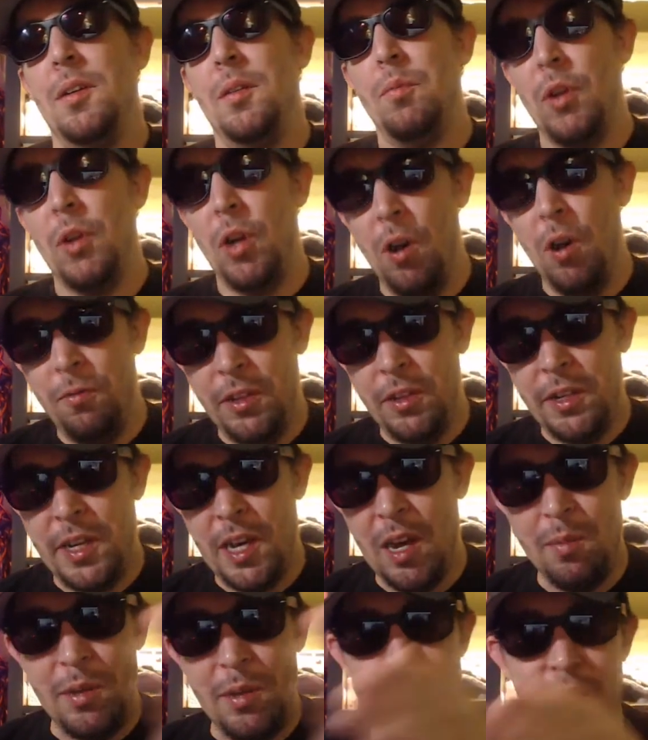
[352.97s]
But hopefully
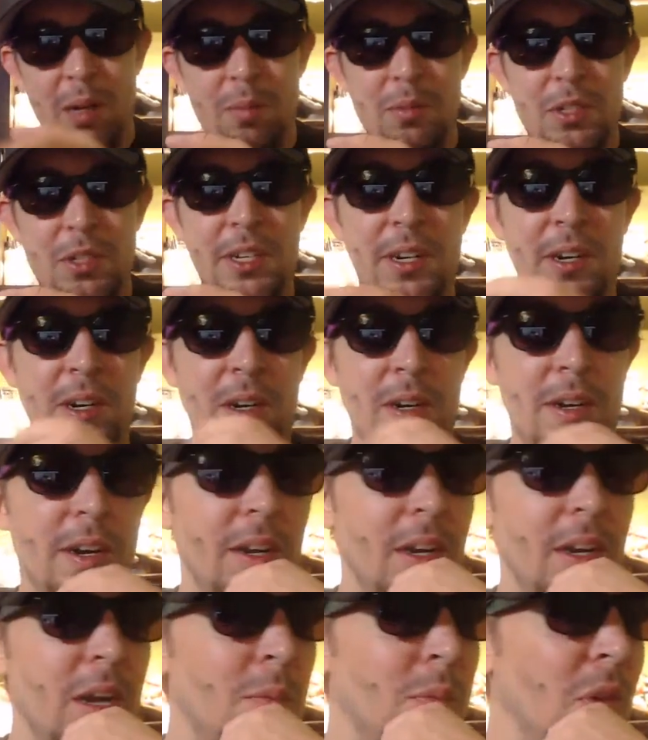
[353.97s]
Cubby comes here in a
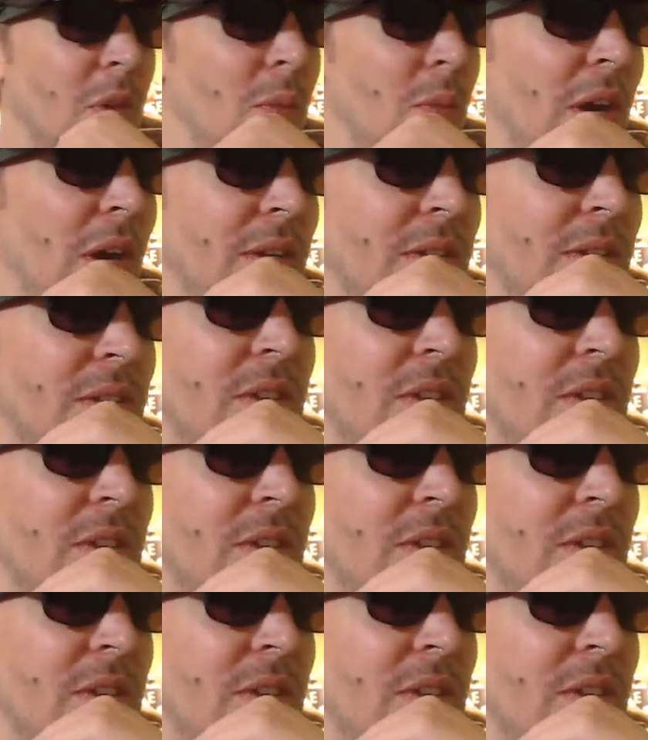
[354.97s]
couple of months